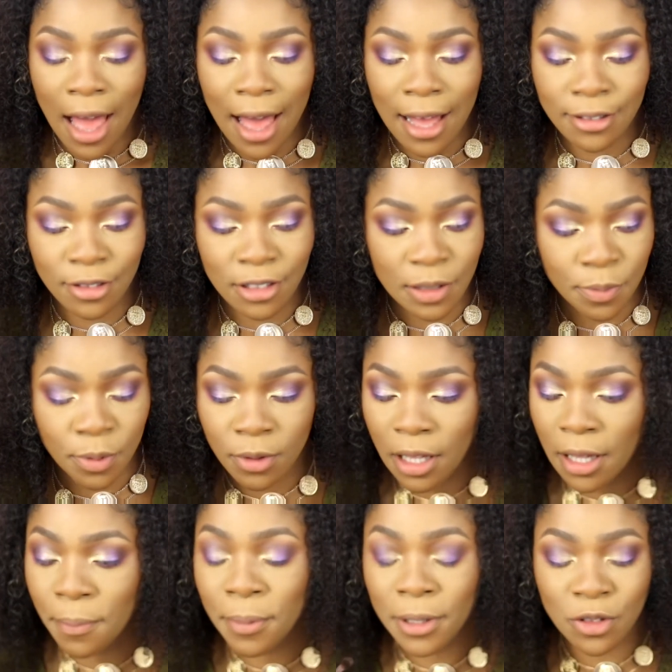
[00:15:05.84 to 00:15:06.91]
and just put
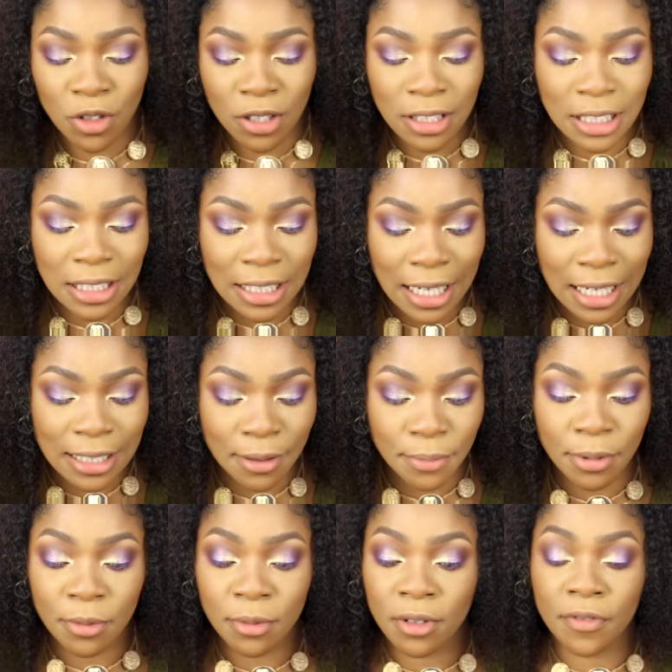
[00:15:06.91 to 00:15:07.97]
a bit, just a tiny
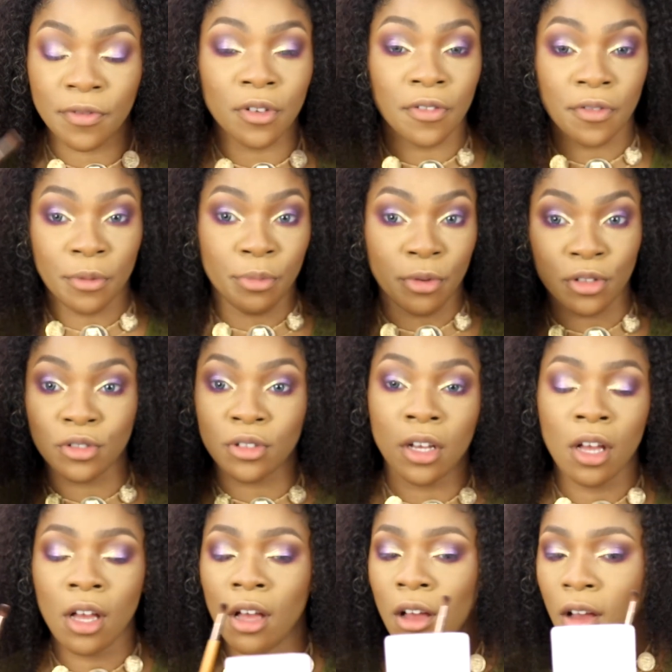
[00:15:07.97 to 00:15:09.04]
bit with a fluffy brush
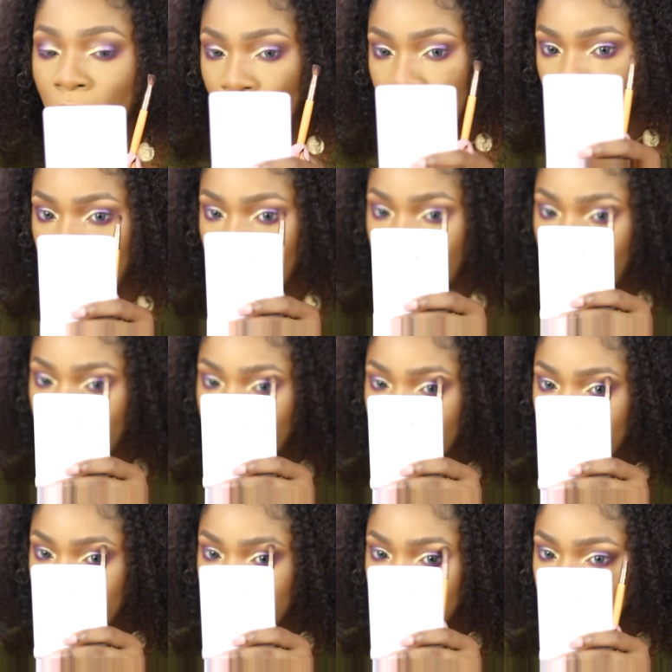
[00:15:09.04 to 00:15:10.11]
on my brow
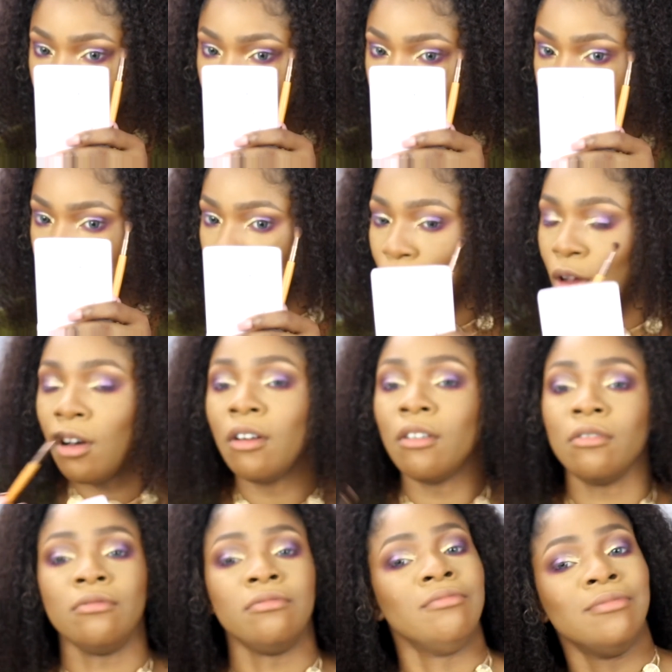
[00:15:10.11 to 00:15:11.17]
bone. I swear.
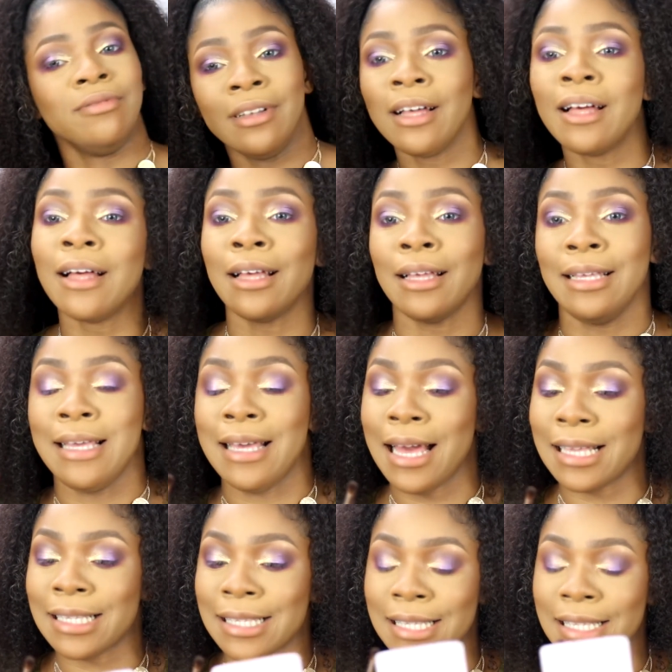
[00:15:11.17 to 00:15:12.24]
Oh
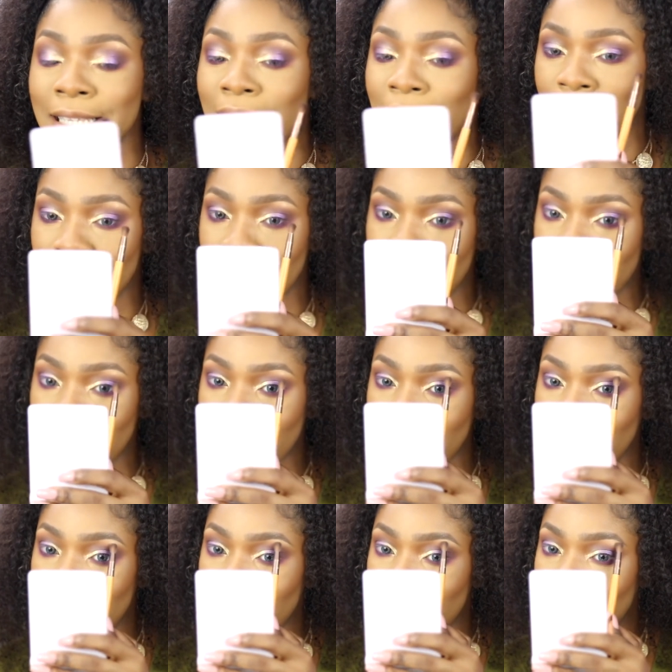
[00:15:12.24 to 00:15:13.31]
yes,
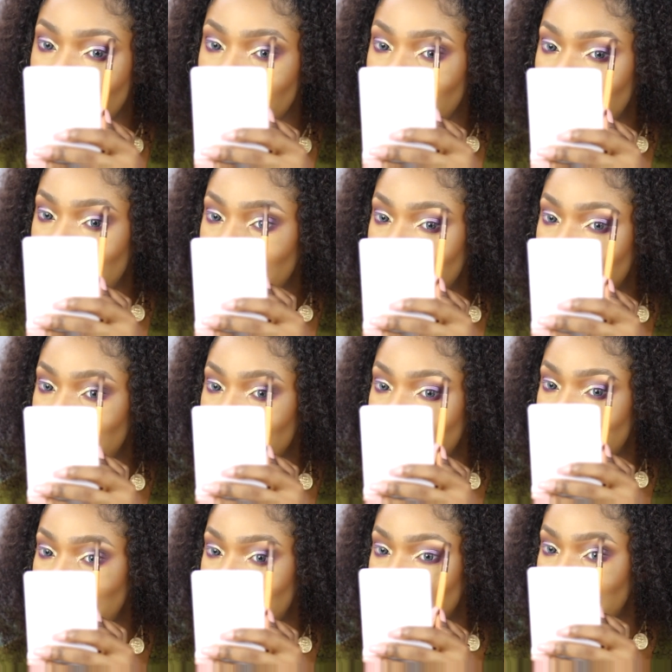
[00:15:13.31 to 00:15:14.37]
yes,
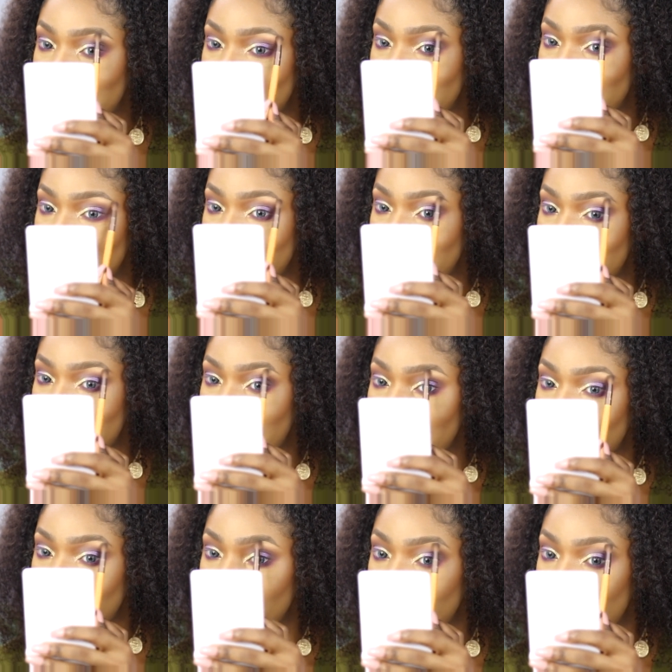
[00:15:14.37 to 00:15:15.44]
yes, yes, yes, yes.
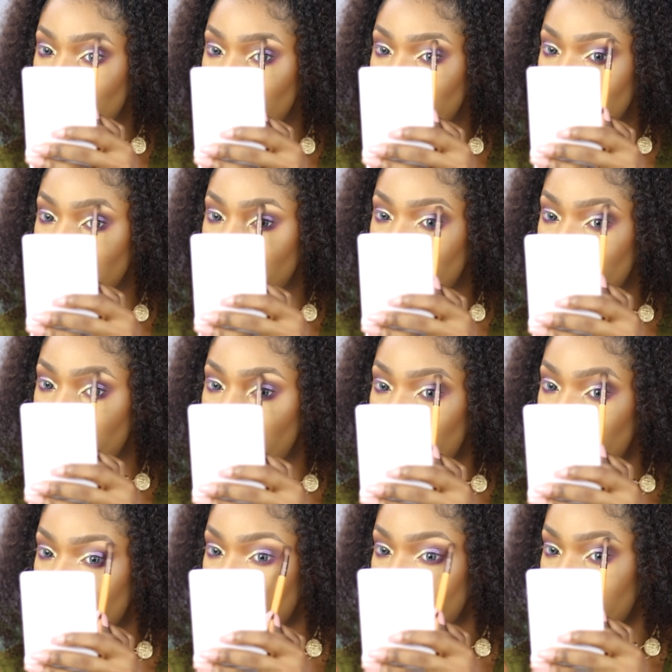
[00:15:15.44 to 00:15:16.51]
That's so nice for the brow
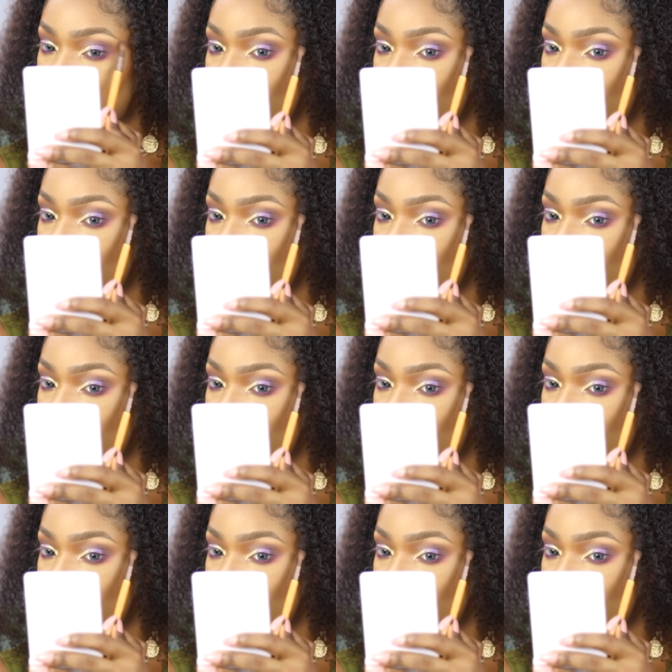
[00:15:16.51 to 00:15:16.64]
bone.